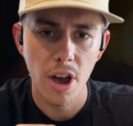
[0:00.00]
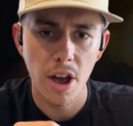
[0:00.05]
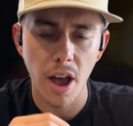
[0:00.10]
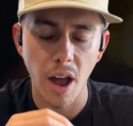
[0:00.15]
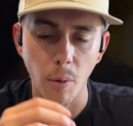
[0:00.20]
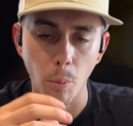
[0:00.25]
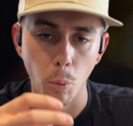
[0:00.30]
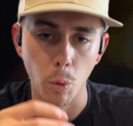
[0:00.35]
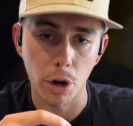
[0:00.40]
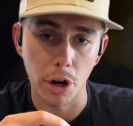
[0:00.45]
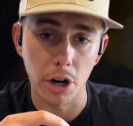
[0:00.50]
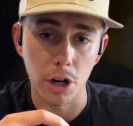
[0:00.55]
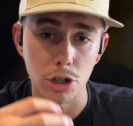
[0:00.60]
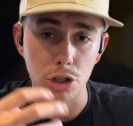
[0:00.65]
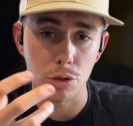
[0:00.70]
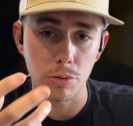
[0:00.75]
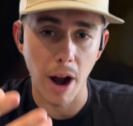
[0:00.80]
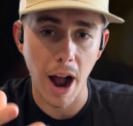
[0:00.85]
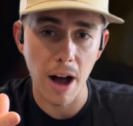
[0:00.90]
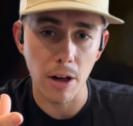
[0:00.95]
and we're going to
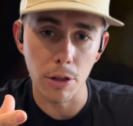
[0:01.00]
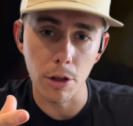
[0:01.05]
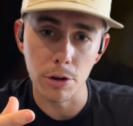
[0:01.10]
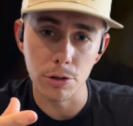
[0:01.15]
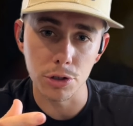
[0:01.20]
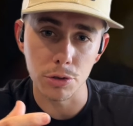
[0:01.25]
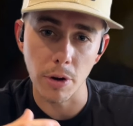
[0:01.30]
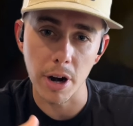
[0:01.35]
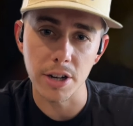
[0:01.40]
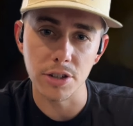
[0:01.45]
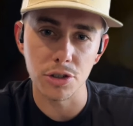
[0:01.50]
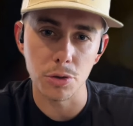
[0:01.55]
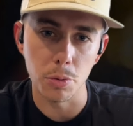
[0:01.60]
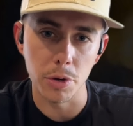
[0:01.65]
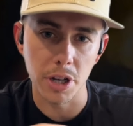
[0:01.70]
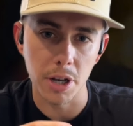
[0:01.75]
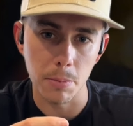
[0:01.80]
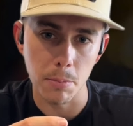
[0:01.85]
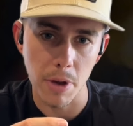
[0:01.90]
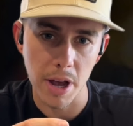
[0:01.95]
trowel those, right, so we
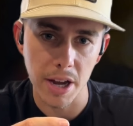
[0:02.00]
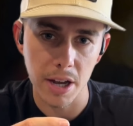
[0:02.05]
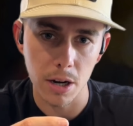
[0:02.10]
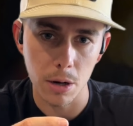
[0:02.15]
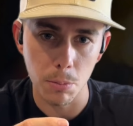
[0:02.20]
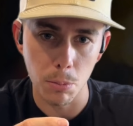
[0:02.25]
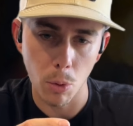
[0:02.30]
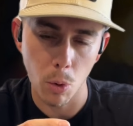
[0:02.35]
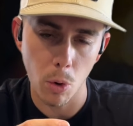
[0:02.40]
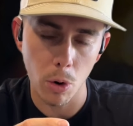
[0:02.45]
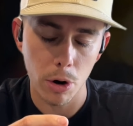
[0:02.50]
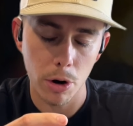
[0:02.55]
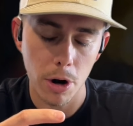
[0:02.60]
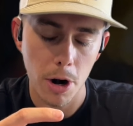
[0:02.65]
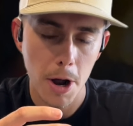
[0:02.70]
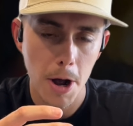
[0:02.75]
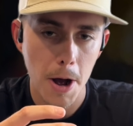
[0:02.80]
can make it a more